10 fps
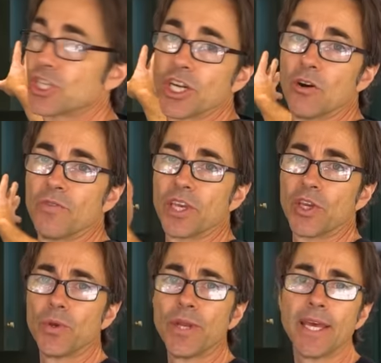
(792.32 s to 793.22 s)
shelving
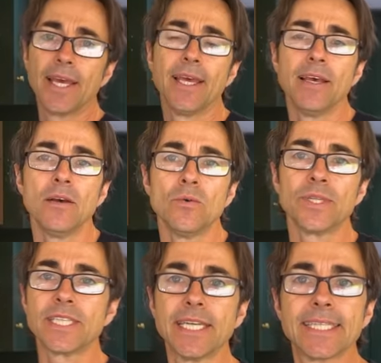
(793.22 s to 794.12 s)
unit,
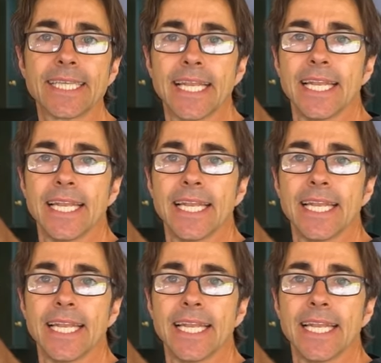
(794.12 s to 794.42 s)
which is the